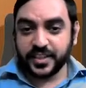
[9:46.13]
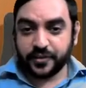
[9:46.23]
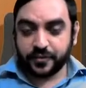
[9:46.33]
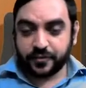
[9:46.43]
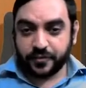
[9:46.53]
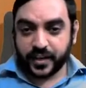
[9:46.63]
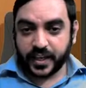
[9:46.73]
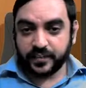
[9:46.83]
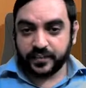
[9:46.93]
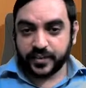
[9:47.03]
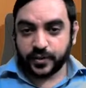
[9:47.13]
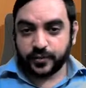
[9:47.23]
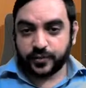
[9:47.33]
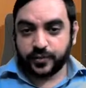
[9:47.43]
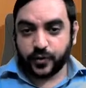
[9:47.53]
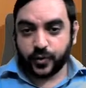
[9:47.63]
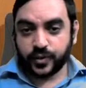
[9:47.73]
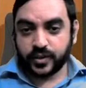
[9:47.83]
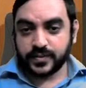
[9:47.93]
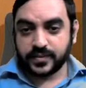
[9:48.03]
5,
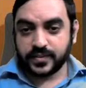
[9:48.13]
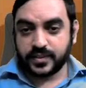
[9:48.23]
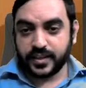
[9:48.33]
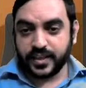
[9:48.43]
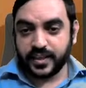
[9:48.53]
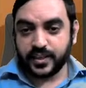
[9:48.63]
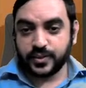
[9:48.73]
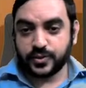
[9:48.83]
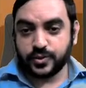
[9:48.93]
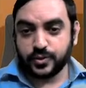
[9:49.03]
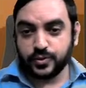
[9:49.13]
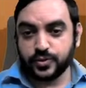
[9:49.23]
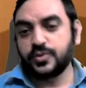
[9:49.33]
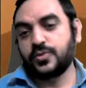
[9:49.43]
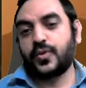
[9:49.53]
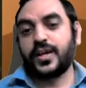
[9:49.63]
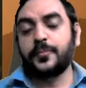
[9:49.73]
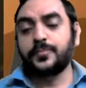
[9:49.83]
4, 3, 2, 1.